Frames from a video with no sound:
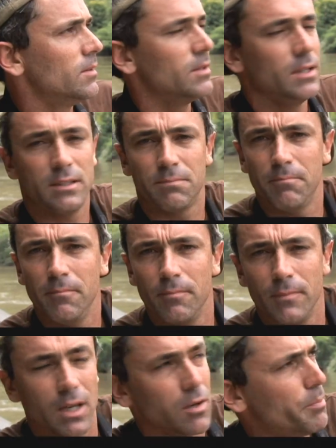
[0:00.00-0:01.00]
These
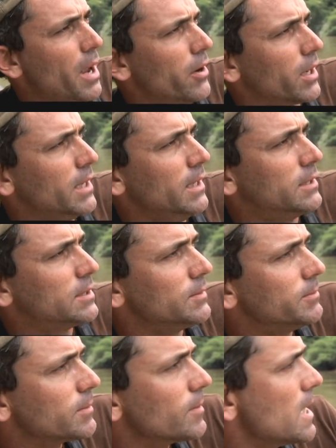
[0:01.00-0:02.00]
little parakeets
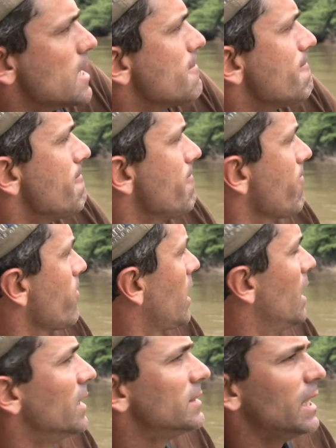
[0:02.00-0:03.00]

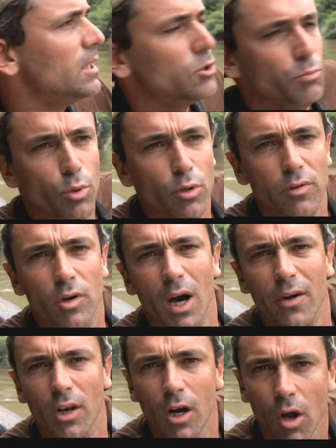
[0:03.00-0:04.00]
tend to move
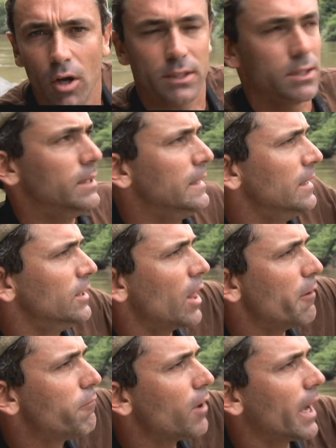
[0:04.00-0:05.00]
around a lot
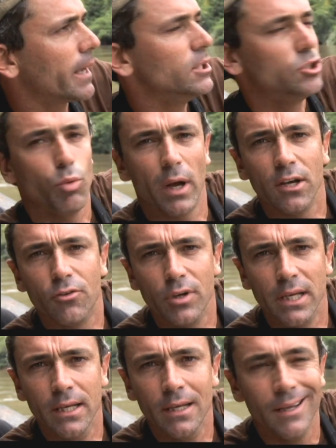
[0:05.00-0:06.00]
flying into one
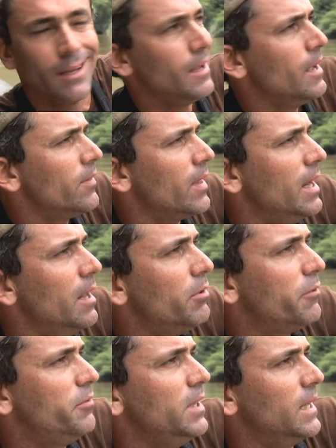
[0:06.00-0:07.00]
tree. They're never
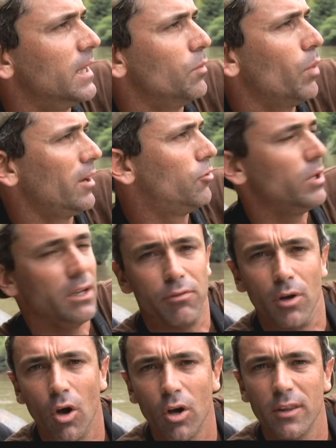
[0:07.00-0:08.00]
feeding in one tree
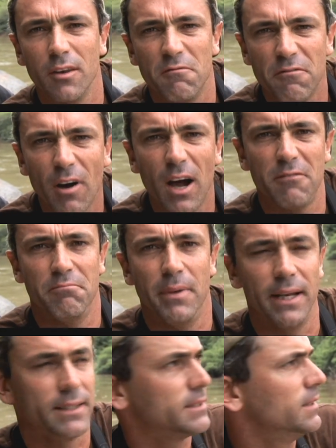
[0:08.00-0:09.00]
for longer than five
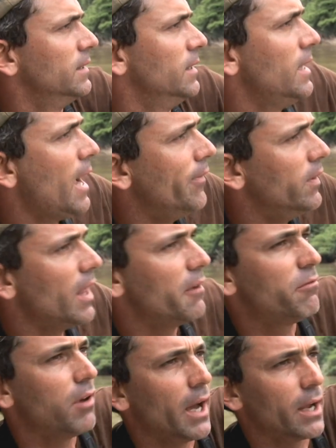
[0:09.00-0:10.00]
minutes, and then they're
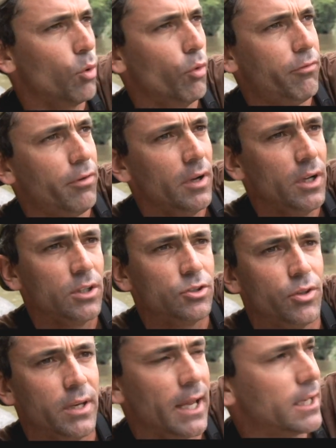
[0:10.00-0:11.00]
flying off
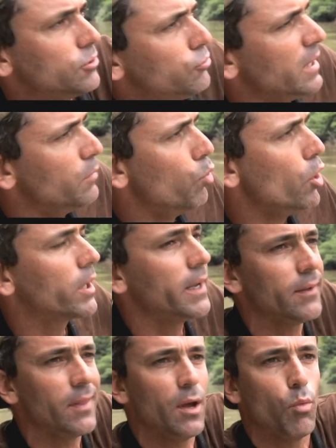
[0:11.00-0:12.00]
to the next tree,
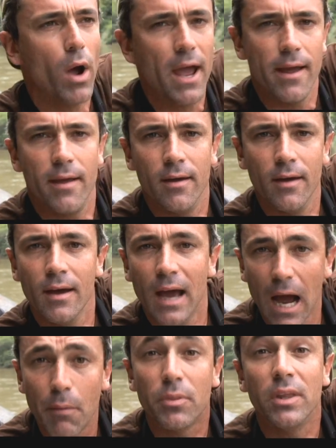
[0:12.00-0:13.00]
working their way
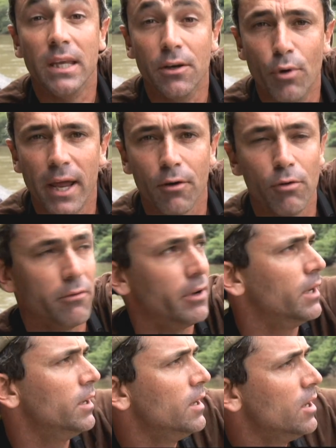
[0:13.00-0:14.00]
up the Ireng
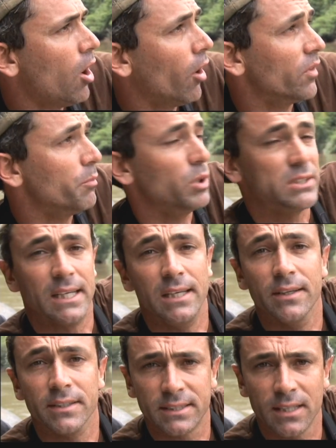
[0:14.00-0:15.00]
River on the
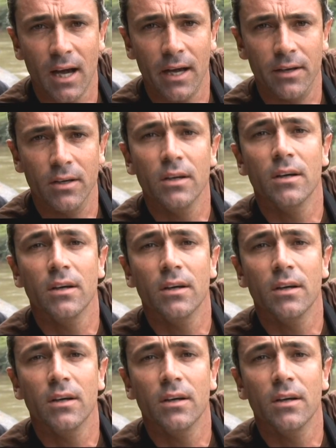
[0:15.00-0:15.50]
Brazilian side